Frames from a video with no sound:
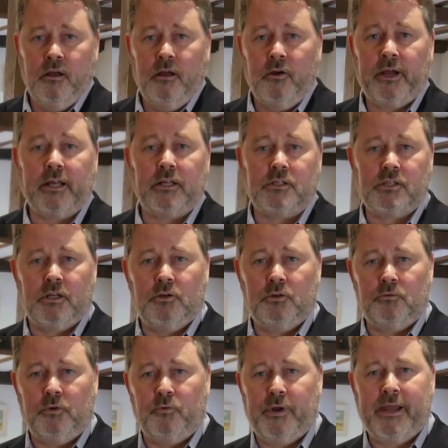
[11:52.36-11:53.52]
Okay, so
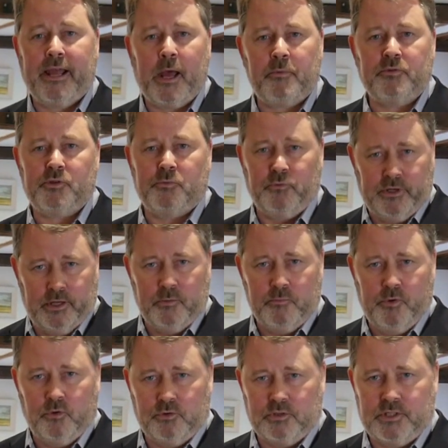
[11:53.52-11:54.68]
a recap of some really
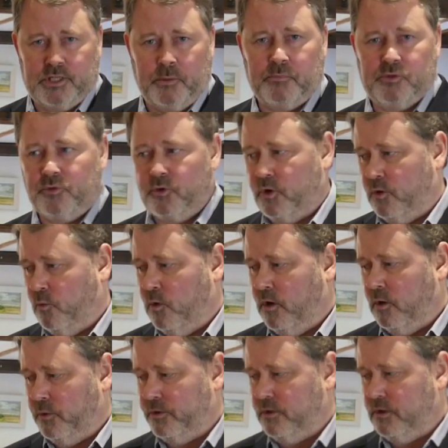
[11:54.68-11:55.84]
important tips for
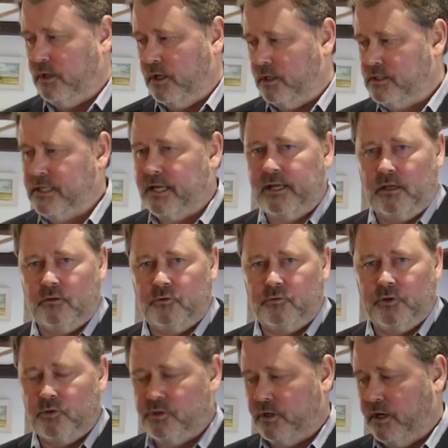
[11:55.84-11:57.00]
while we're taking the
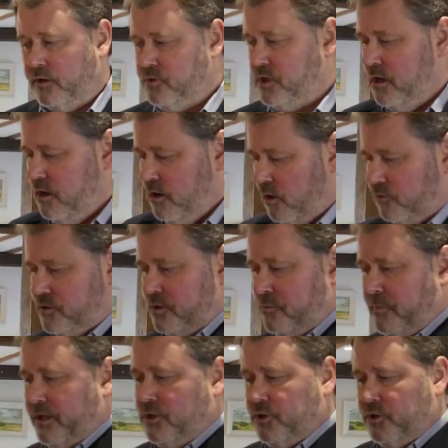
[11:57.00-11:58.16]
photographs. Obviously
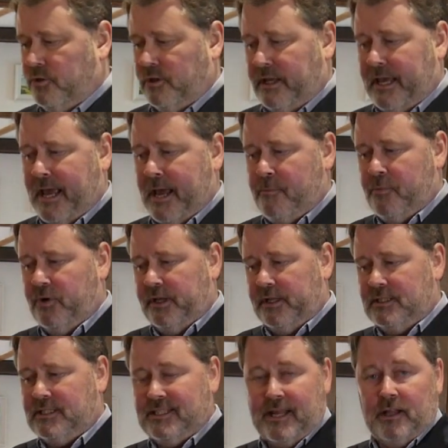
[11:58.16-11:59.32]
make sure that the camera
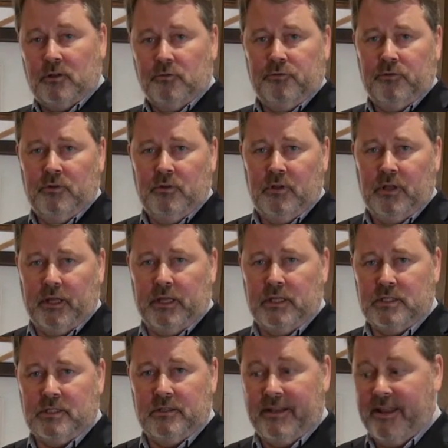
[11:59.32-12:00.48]
itself
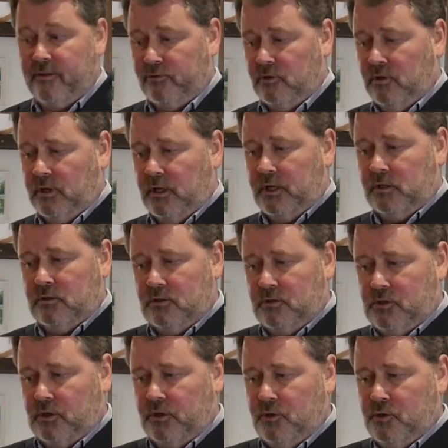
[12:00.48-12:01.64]
is level, and
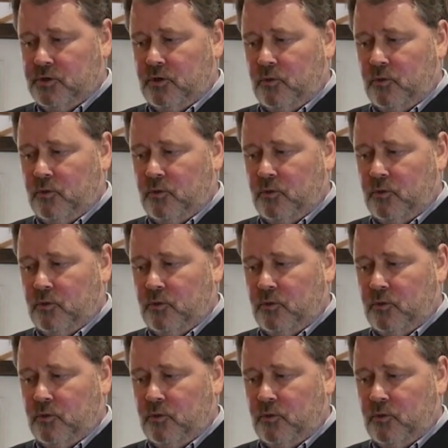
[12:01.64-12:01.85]
so use